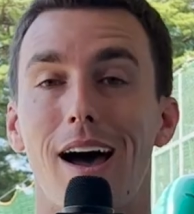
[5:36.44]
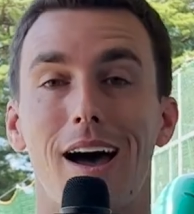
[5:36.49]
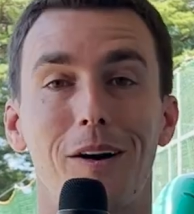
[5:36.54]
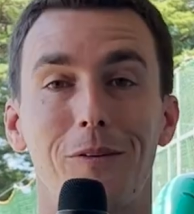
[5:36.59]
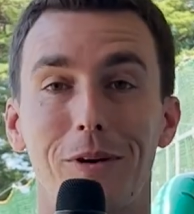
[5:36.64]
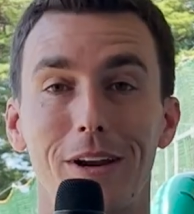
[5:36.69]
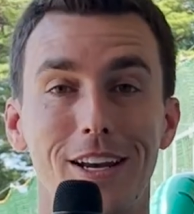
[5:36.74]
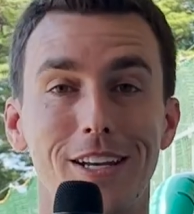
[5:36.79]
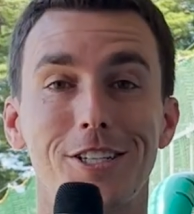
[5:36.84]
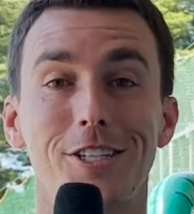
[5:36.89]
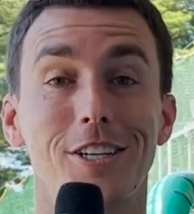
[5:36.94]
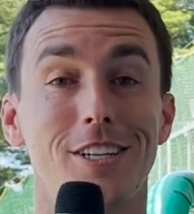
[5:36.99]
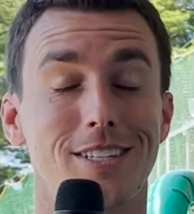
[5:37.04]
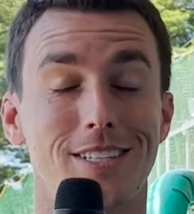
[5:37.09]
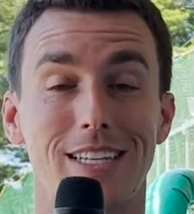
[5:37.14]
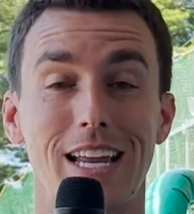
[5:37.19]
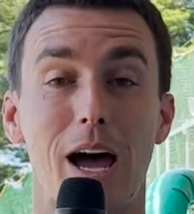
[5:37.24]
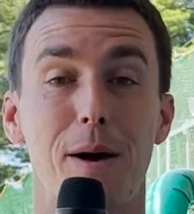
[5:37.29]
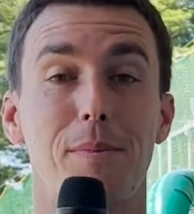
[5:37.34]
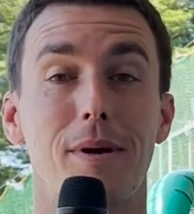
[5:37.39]
we need you to
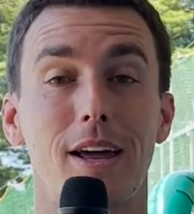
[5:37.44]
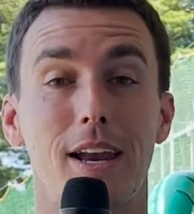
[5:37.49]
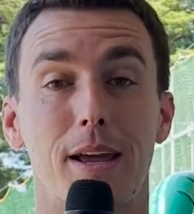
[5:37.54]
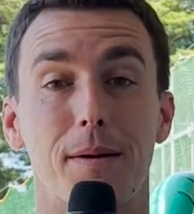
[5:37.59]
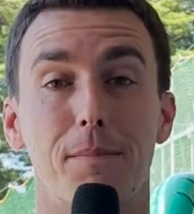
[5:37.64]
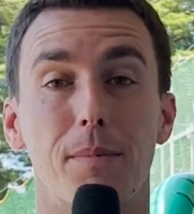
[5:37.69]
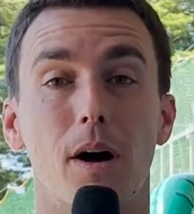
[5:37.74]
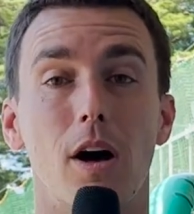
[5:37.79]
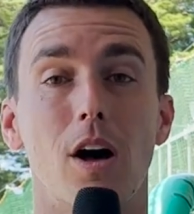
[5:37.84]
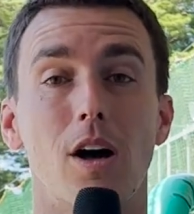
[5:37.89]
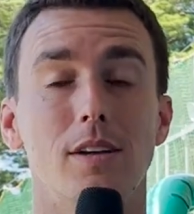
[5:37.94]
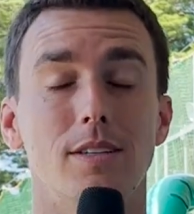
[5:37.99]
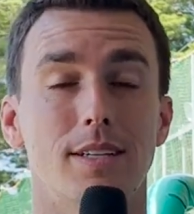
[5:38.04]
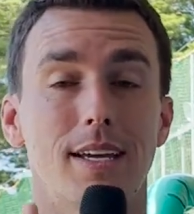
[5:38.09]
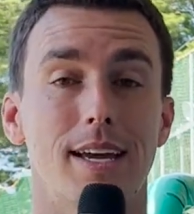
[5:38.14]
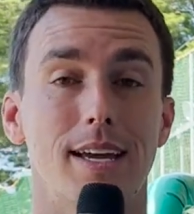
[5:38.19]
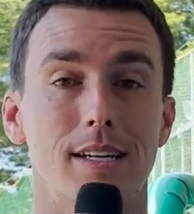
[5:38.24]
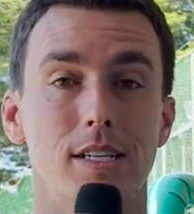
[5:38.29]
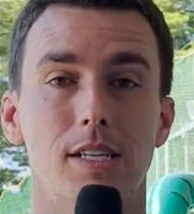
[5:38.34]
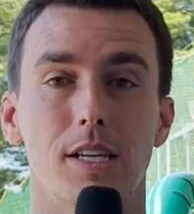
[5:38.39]
stop hitting balls
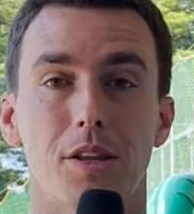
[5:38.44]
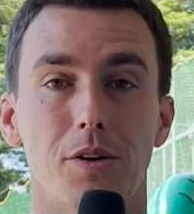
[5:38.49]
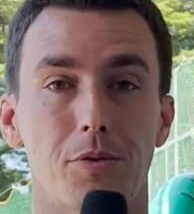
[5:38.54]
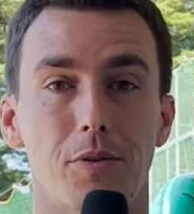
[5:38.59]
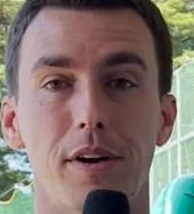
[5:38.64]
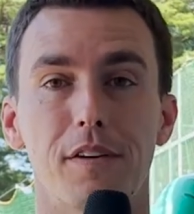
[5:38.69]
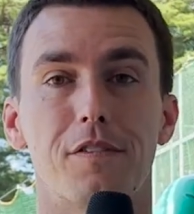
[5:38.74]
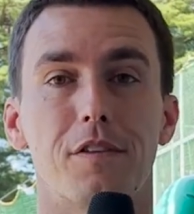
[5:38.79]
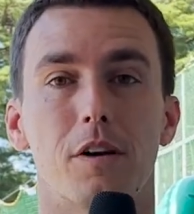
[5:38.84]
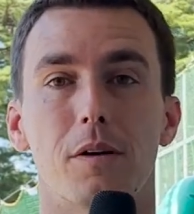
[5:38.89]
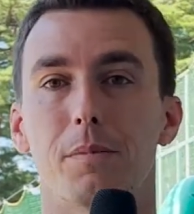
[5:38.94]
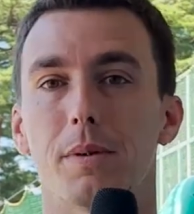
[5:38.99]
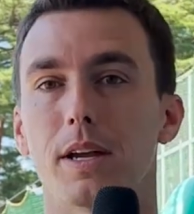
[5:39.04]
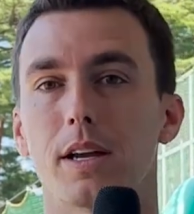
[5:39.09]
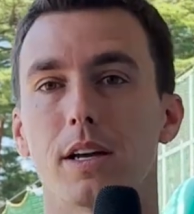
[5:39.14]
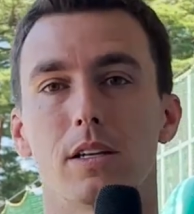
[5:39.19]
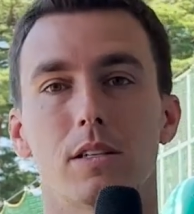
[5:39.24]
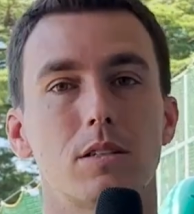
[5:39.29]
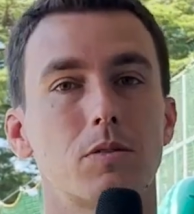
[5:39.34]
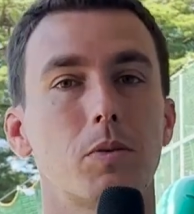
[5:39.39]
into the river
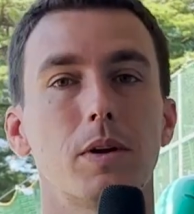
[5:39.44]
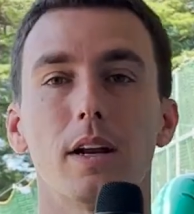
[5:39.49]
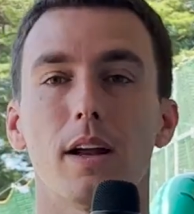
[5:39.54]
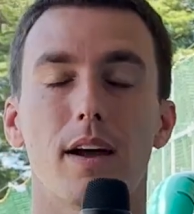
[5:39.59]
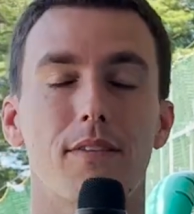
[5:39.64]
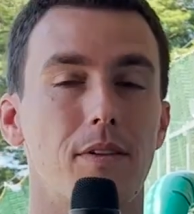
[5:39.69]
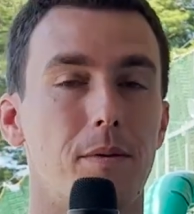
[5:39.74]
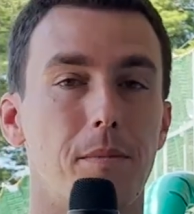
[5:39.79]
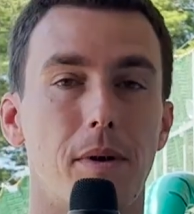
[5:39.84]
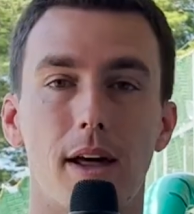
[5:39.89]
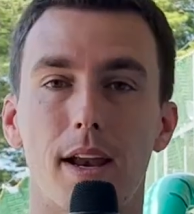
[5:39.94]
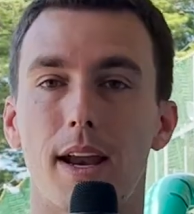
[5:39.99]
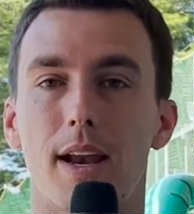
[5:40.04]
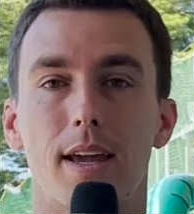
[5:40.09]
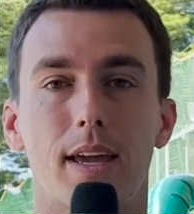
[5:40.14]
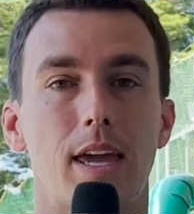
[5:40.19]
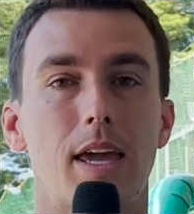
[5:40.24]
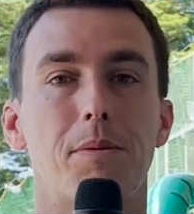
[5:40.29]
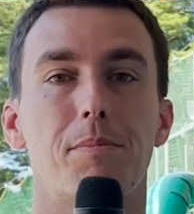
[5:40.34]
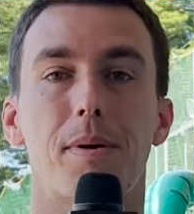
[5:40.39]
because we don't have the money to
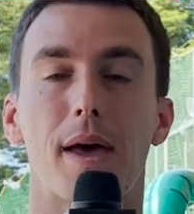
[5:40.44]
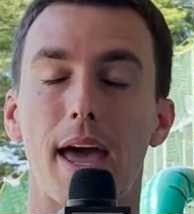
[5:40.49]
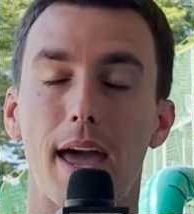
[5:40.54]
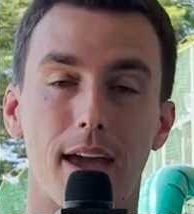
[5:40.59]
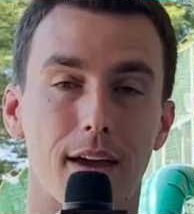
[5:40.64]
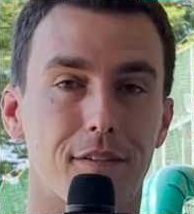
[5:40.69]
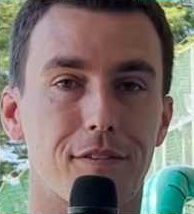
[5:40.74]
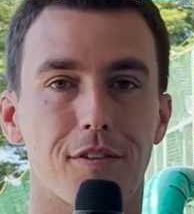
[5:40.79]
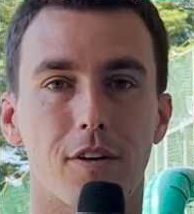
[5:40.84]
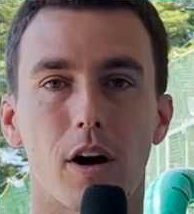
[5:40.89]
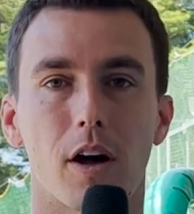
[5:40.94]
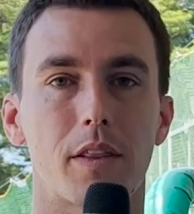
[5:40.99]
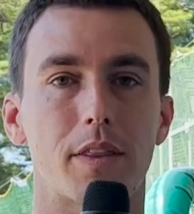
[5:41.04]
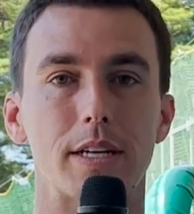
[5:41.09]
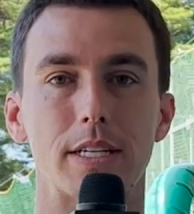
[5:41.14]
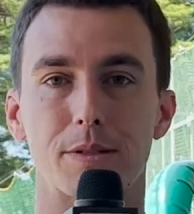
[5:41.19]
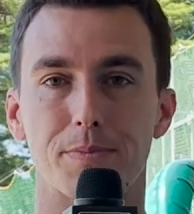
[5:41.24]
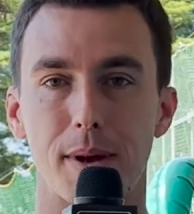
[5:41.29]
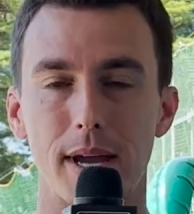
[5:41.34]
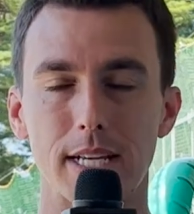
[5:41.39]
keep paying for all
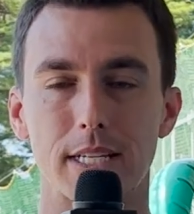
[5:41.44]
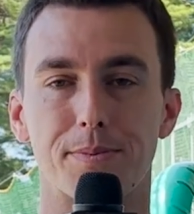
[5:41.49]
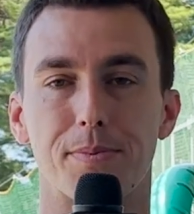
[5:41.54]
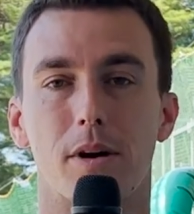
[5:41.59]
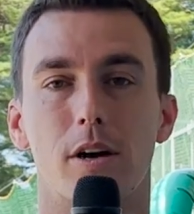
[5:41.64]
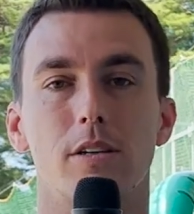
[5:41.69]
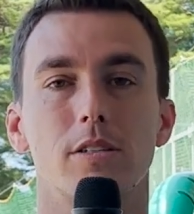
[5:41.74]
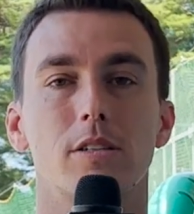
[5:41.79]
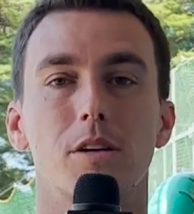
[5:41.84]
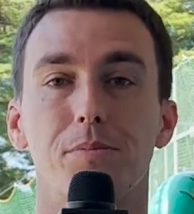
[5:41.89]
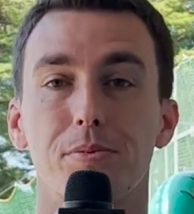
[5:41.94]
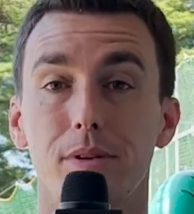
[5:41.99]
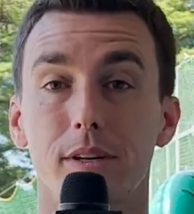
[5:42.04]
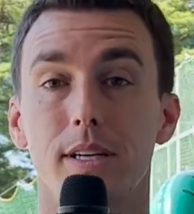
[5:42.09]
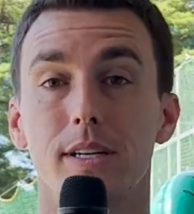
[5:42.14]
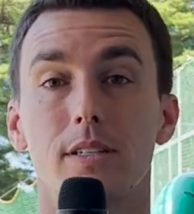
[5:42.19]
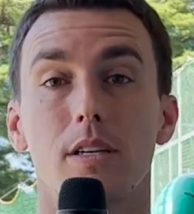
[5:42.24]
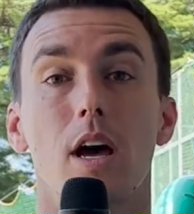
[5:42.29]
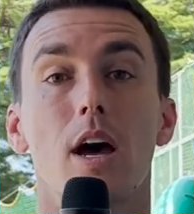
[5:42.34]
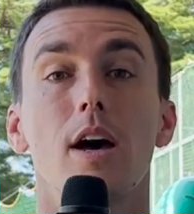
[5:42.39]
these baseballs. So
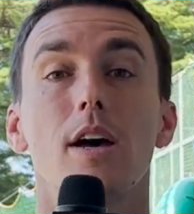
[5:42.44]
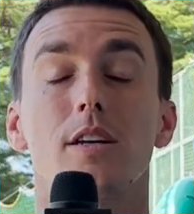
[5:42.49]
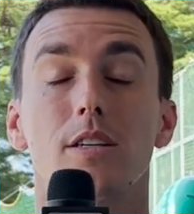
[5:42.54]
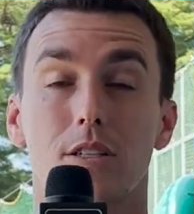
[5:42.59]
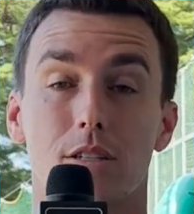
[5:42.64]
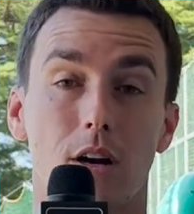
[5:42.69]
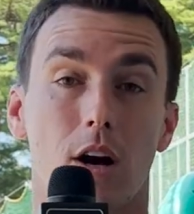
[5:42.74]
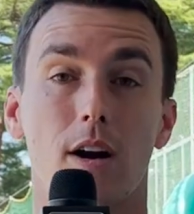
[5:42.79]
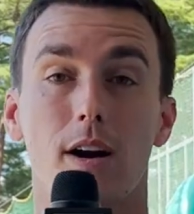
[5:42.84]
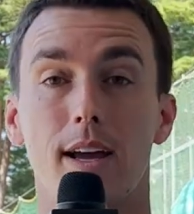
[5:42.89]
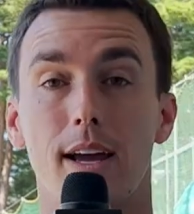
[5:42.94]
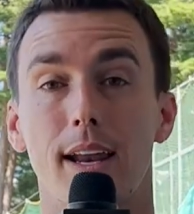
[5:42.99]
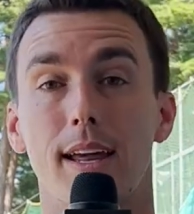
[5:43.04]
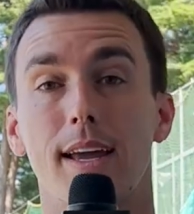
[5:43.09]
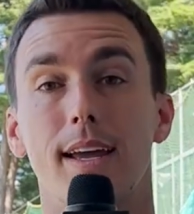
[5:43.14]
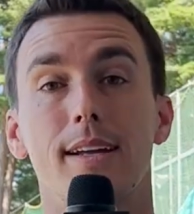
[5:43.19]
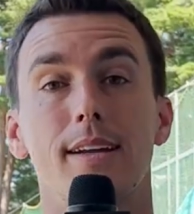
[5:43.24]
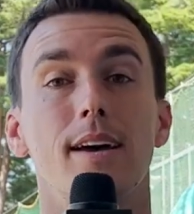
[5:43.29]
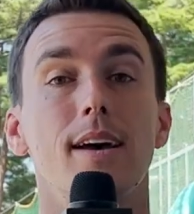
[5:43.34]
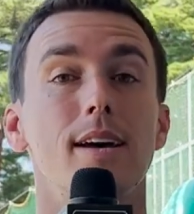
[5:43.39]
please start hitting
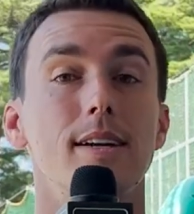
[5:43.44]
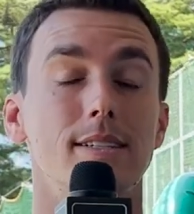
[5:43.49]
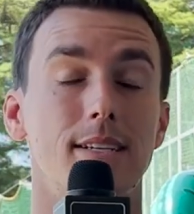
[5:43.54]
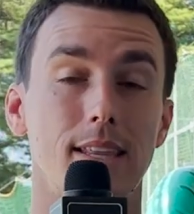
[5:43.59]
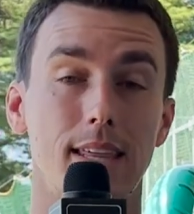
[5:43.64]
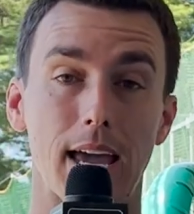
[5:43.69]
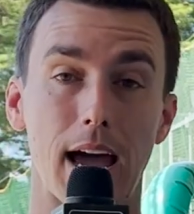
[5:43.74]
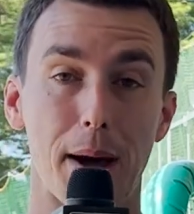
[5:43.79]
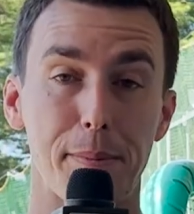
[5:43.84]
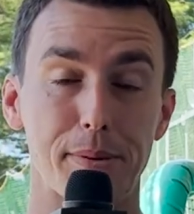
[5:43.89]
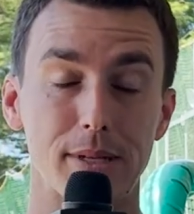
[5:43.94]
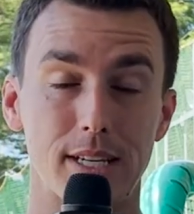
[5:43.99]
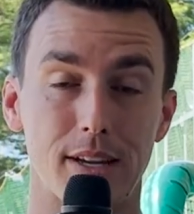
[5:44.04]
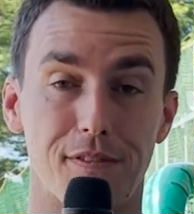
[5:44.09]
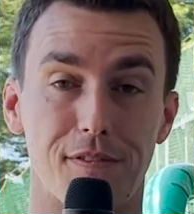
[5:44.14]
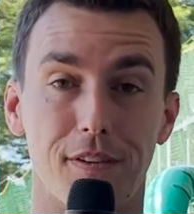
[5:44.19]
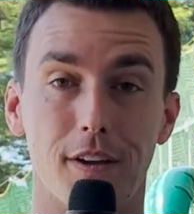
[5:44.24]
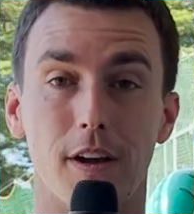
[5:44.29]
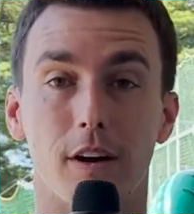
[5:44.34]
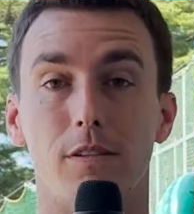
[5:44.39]
it to the
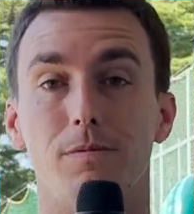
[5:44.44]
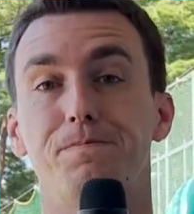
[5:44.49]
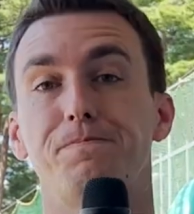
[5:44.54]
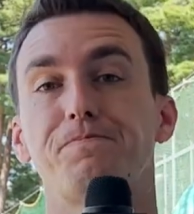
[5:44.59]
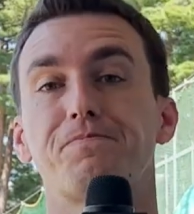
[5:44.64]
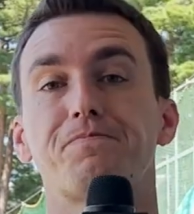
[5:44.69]
opposite field."